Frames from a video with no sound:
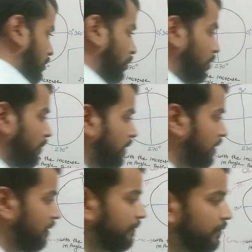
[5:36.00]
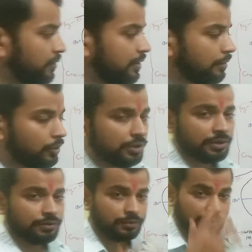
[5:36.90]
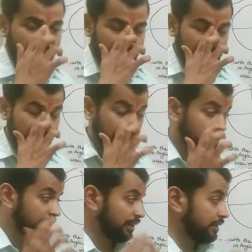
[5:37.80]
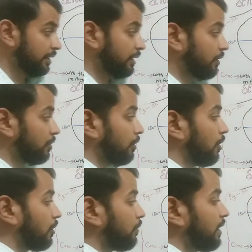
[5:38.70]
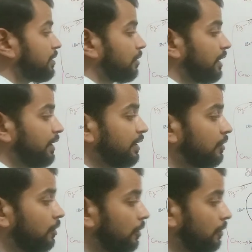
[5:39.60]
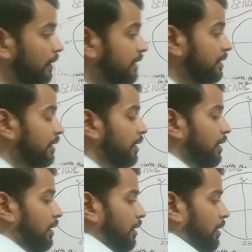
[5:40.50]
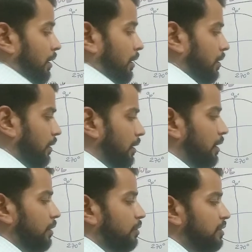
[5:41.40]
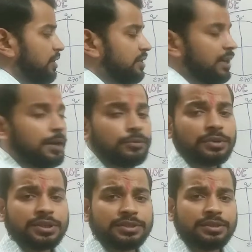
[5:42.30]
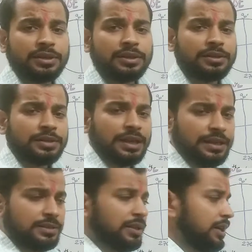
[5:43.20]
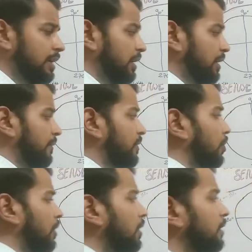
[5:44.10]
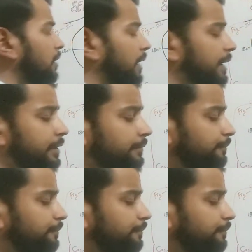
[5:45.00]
Don't be confused about it whether it is written as the clockwise or anti-clockwise. You just have to consider it as a left or right.